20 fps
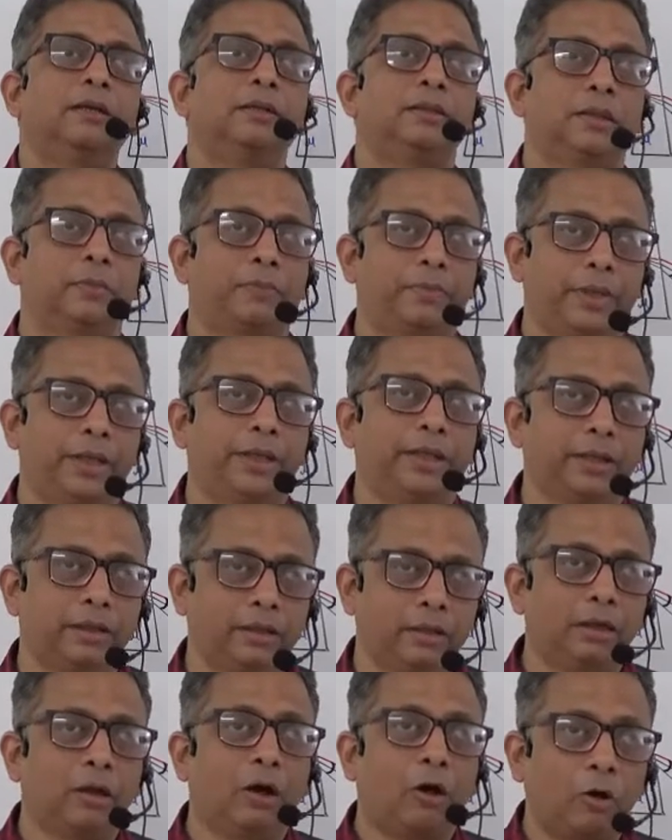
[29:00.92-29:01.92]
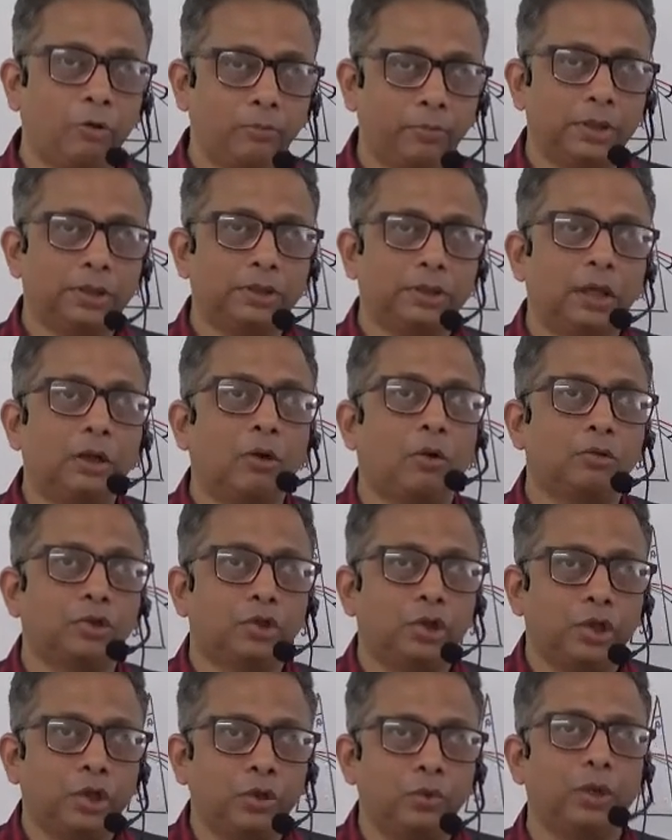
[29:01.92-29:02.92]
separated, how much the
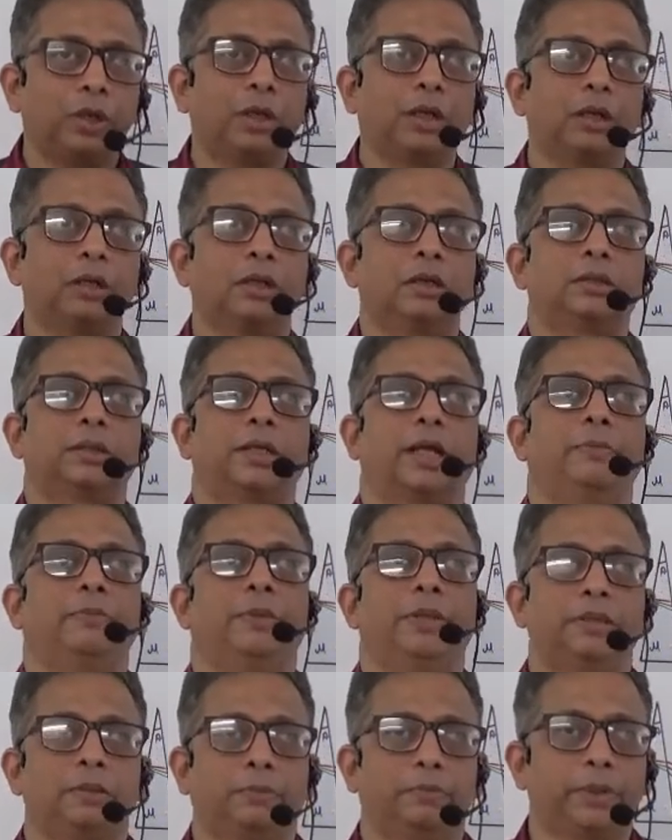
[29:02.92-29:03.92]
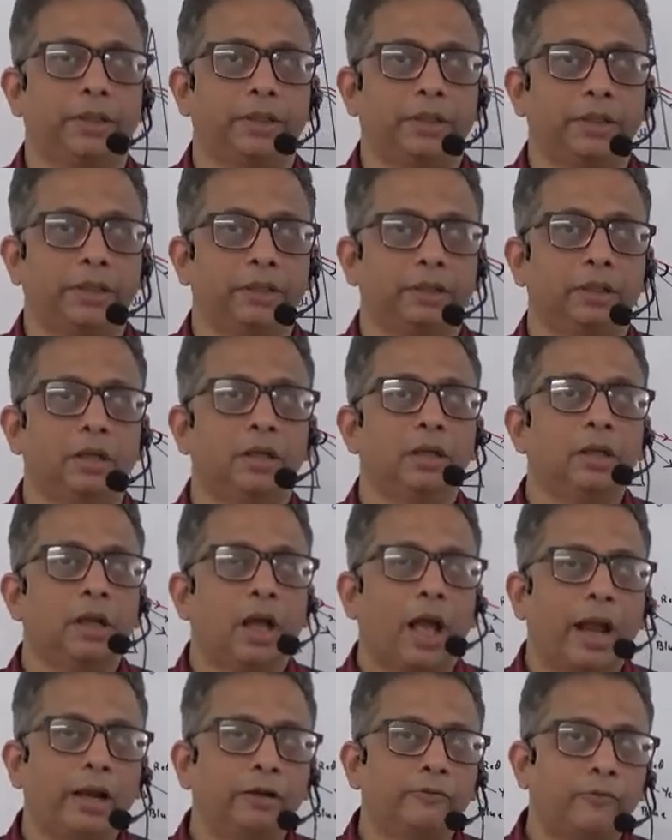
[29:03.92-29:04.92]
constituent colors can be separated.
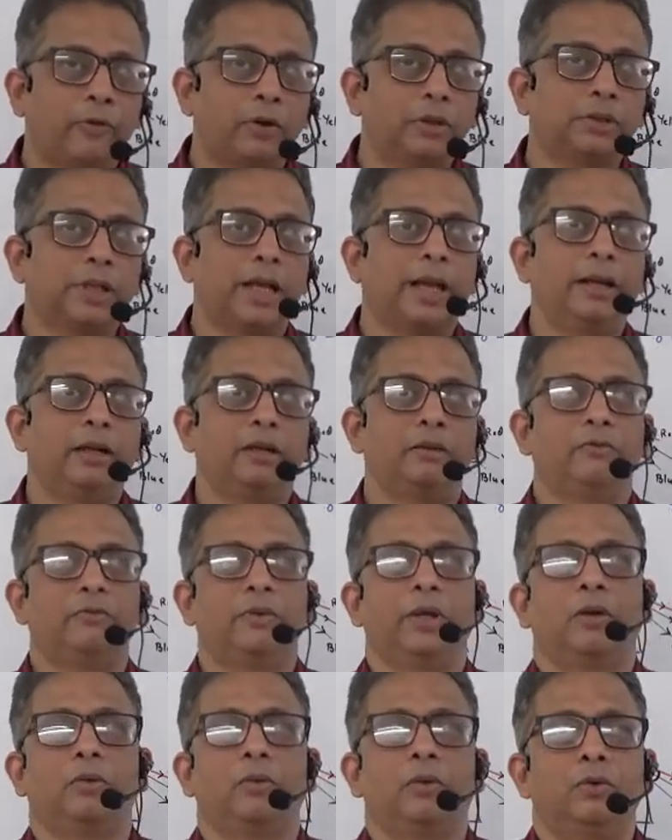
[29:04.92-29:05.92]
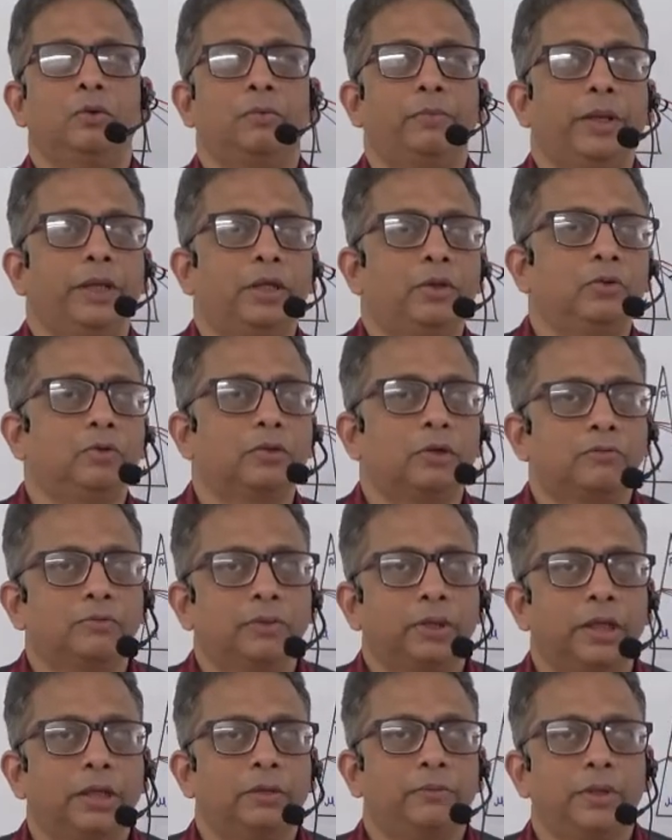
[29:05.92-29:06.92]
And for that we are going to make use of
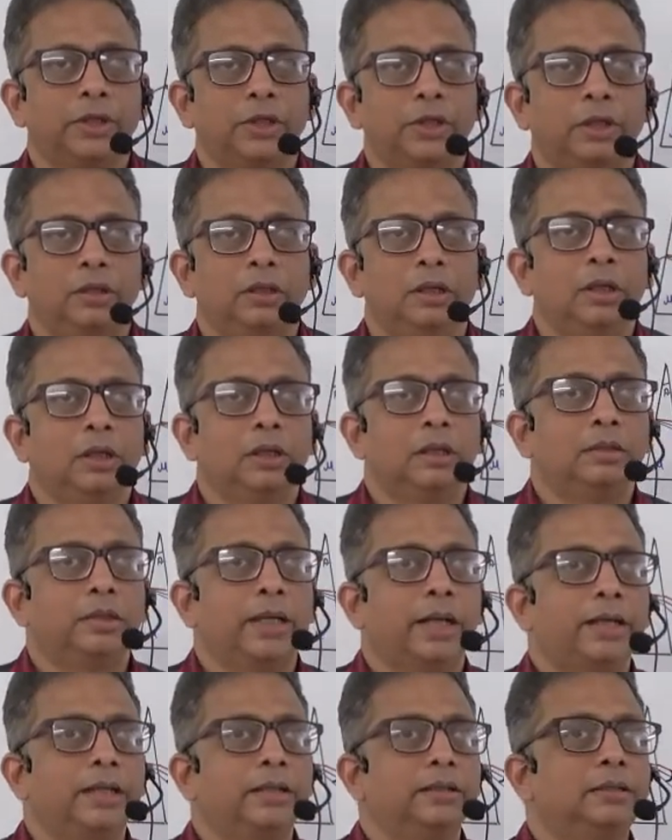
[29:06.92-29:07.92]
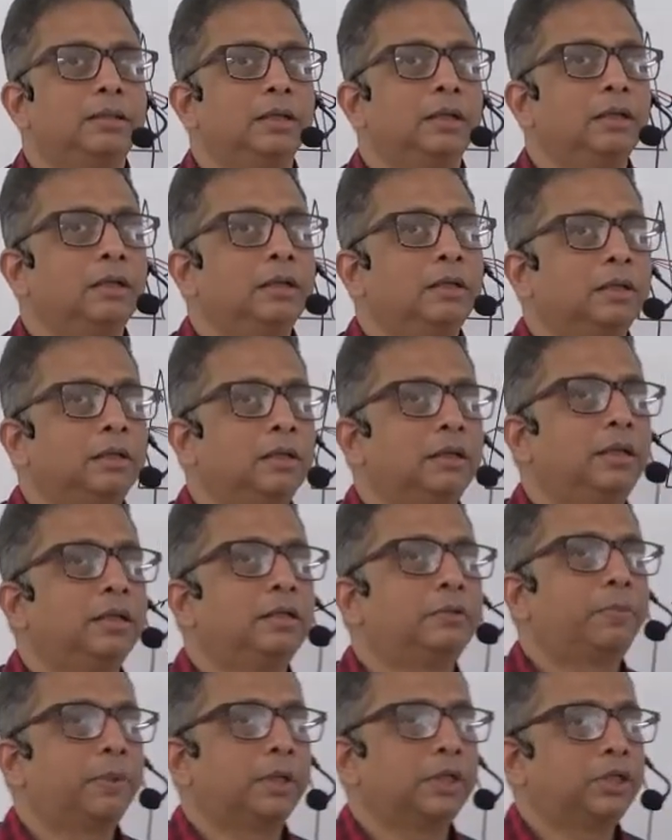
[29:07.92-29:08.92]
the equation that is the
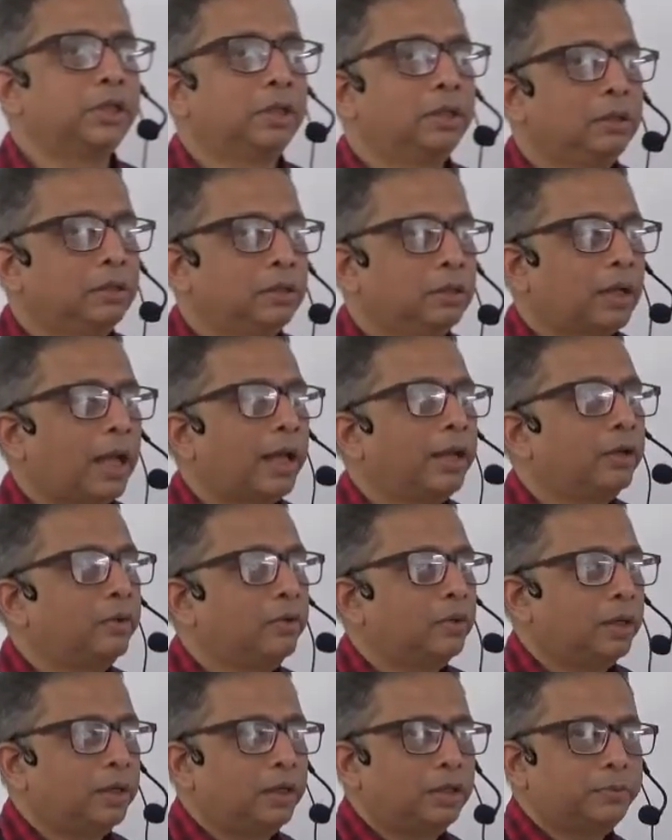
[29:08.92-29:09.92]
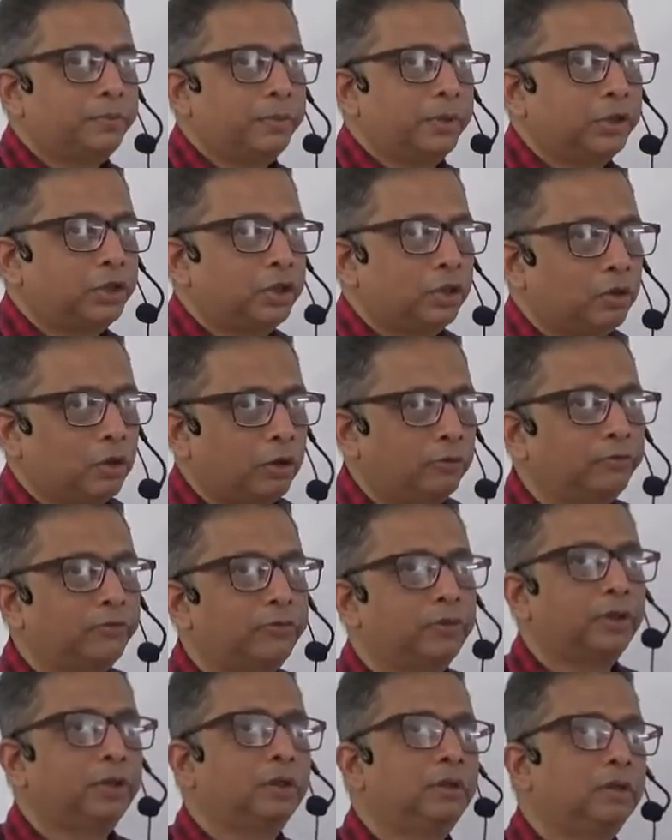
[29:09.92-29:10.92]
dispersion, angular dispersion of
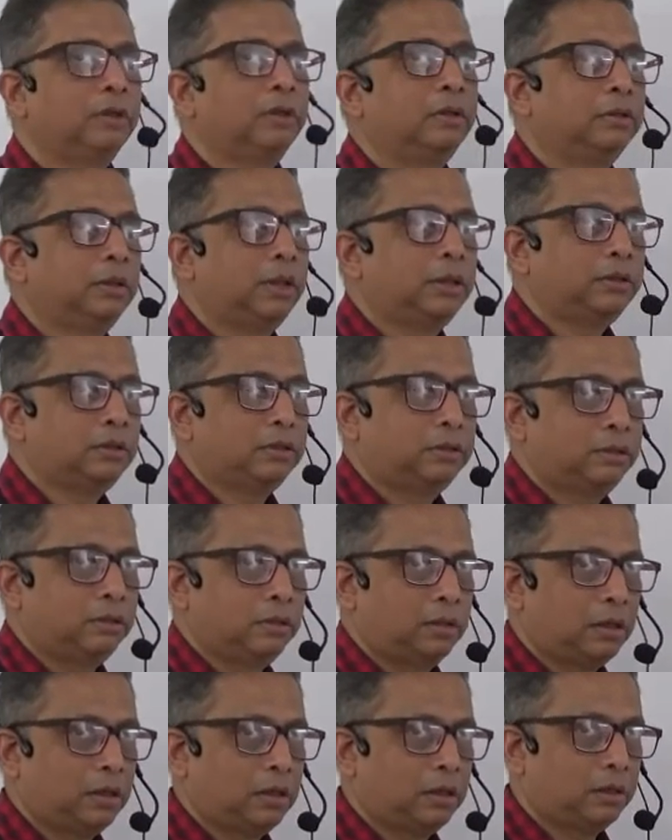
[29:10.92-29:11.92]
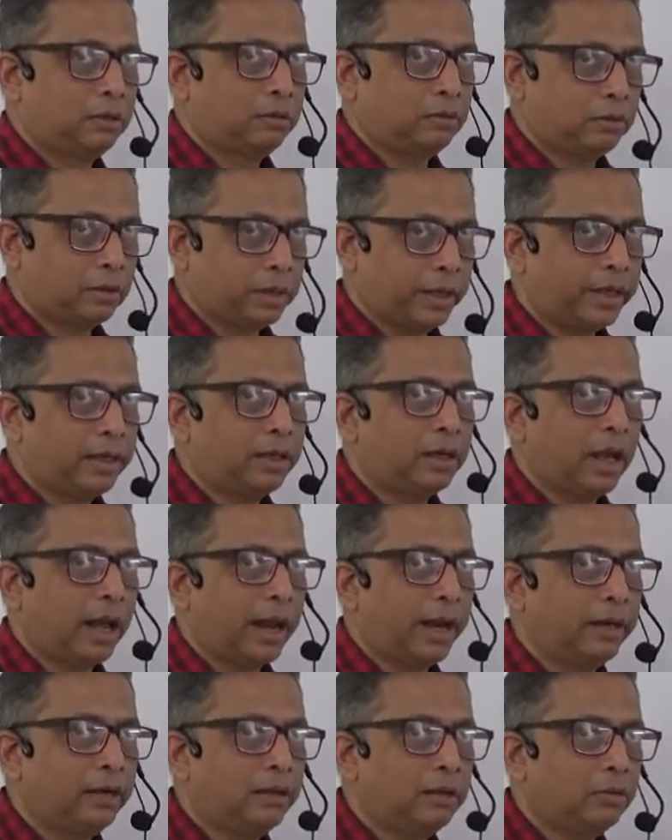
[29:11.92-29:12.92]
this red
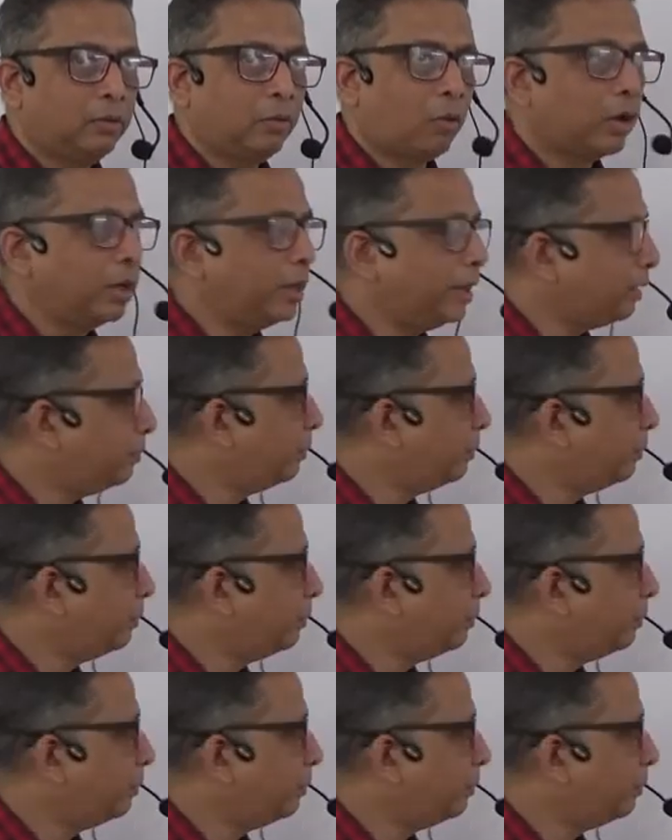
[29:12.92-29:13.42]
and violet,